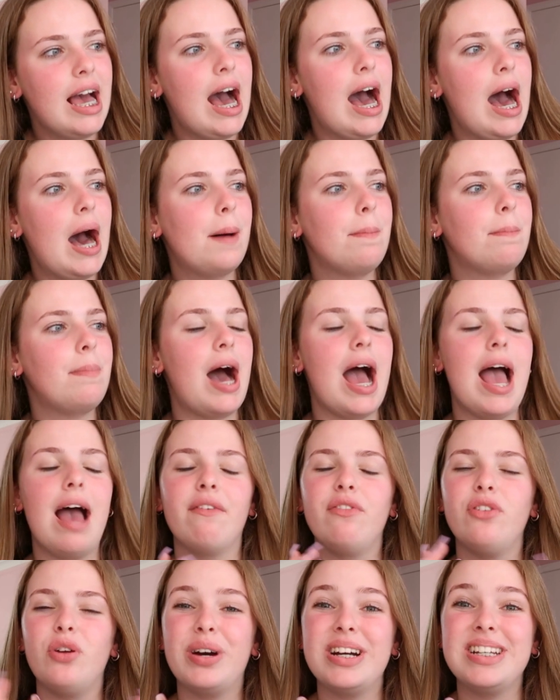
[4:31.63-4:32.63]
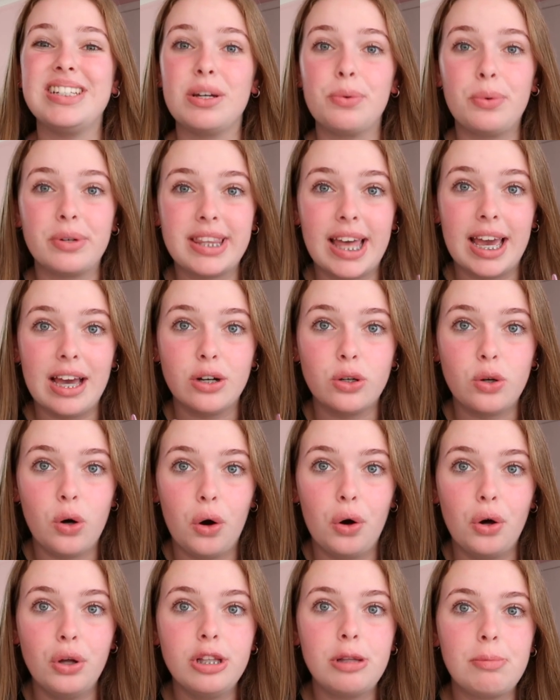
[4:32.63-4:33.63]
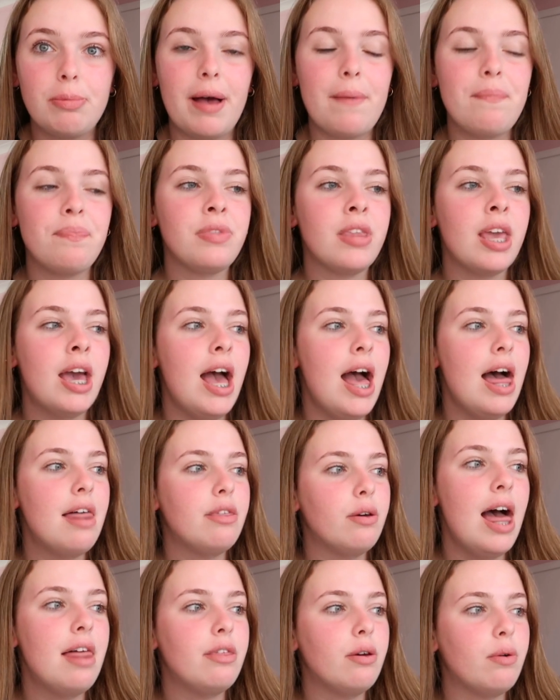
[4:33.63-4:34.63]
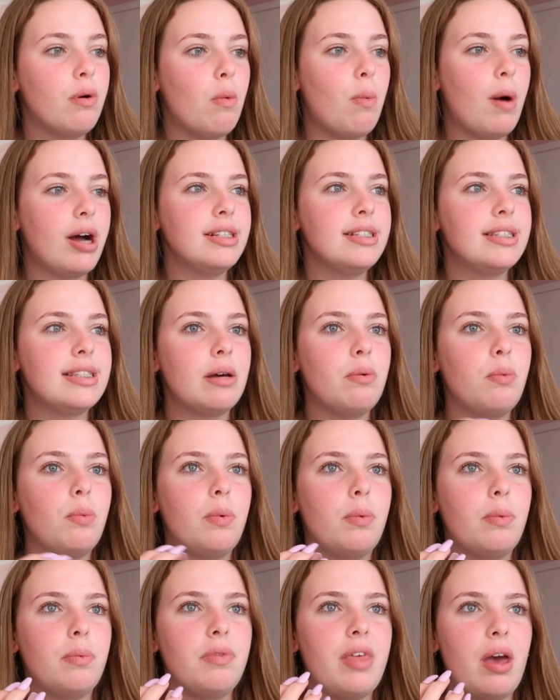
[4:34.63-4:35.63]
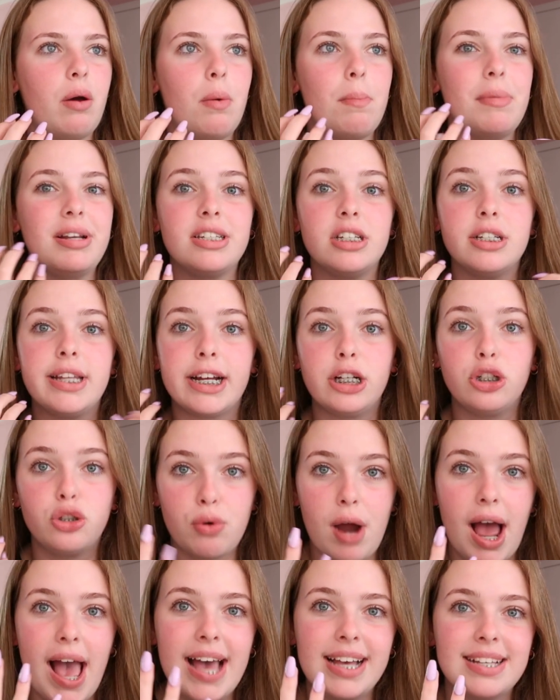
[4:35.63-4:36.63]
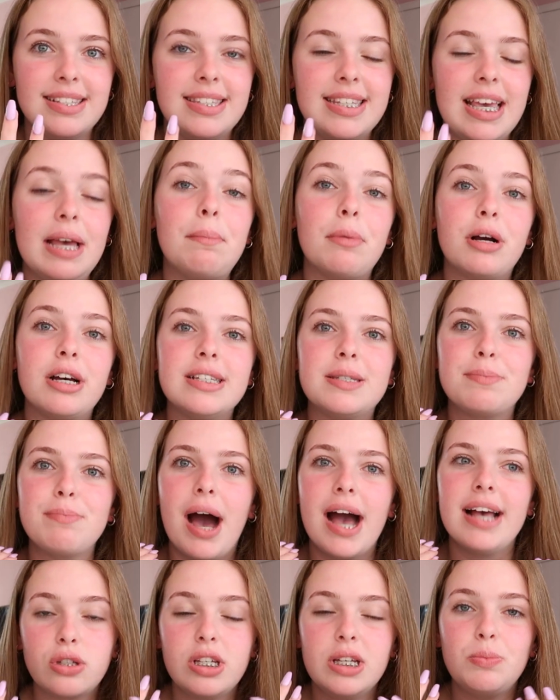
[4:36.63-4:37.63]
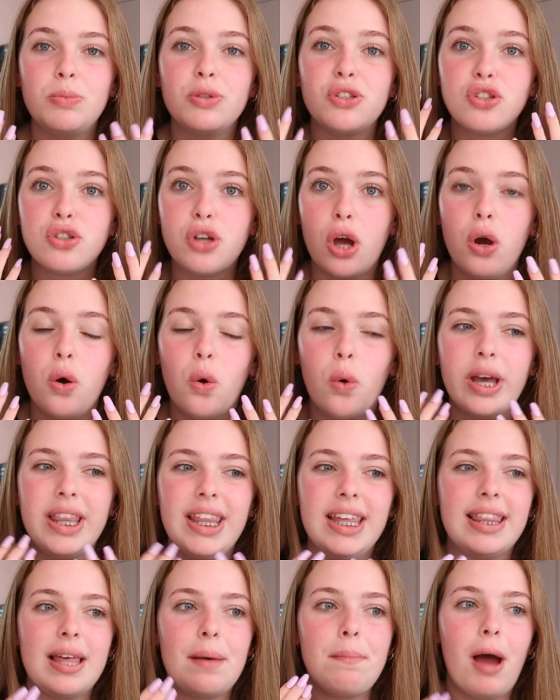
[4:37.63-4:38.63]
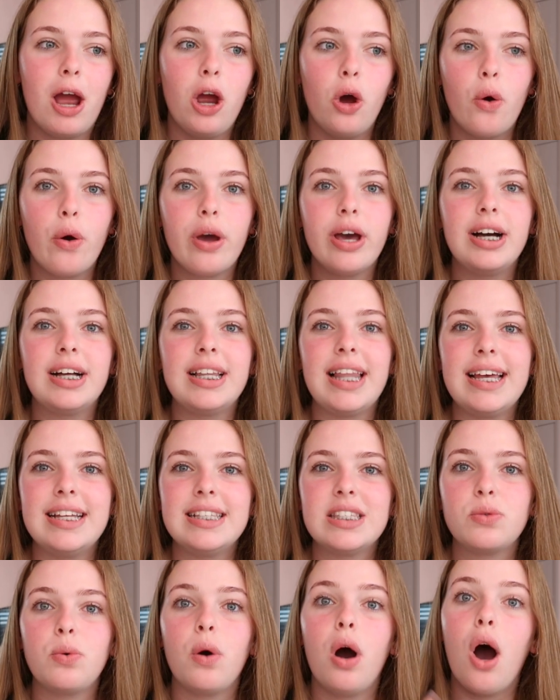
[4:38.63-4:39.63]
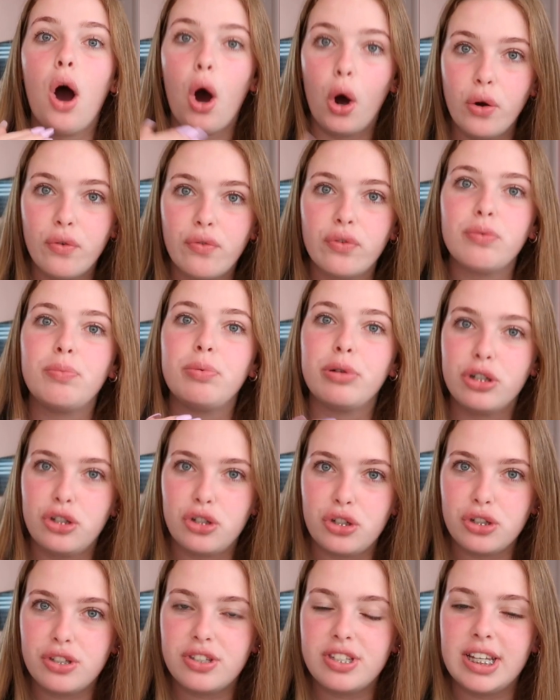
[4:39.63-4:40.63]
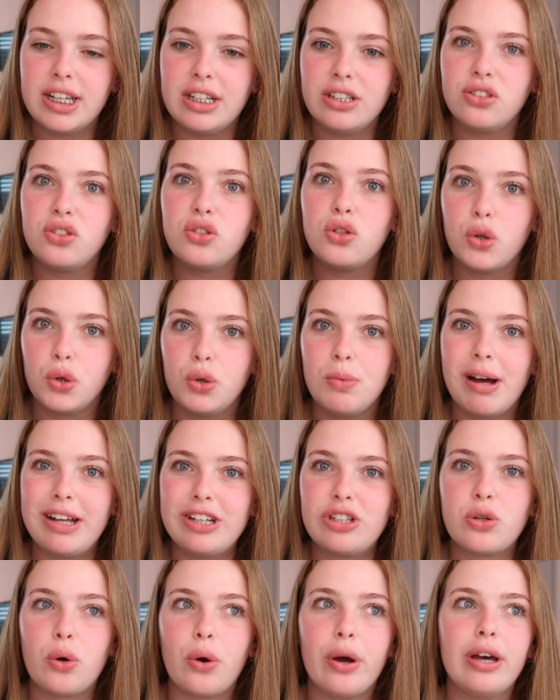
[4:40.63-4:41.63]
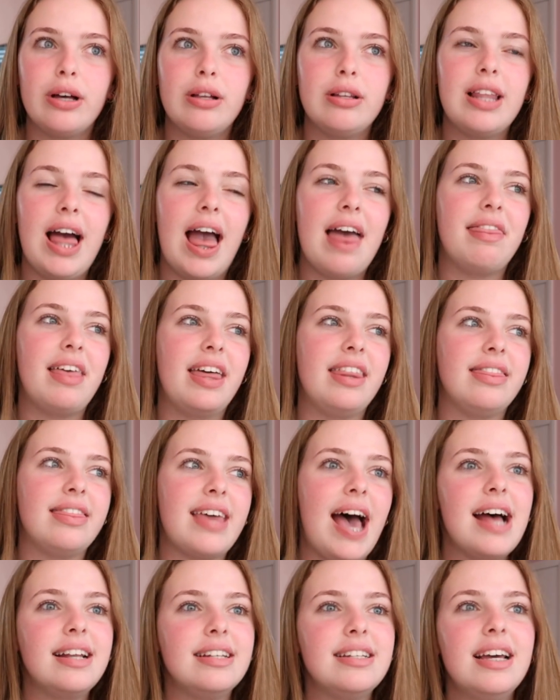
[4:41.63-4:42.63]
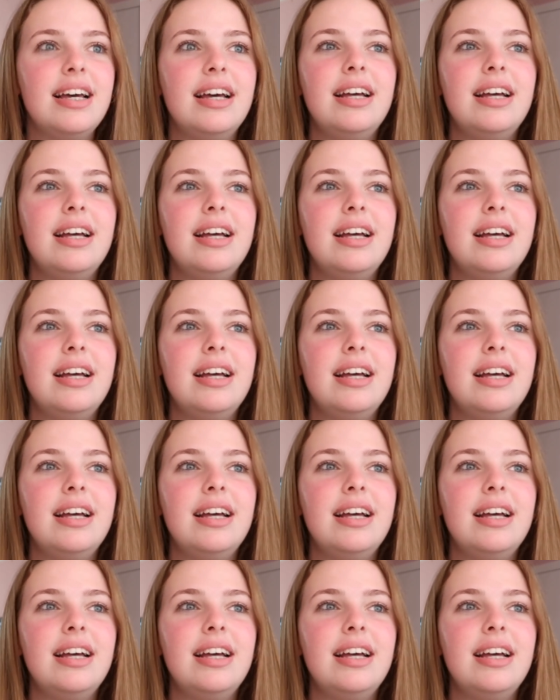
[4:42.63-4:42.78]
I have no idea what they are called, but there were ones that they were meant to like dry out skin, because my skin was so oily that my oil glands were overproducing too much oil, and then that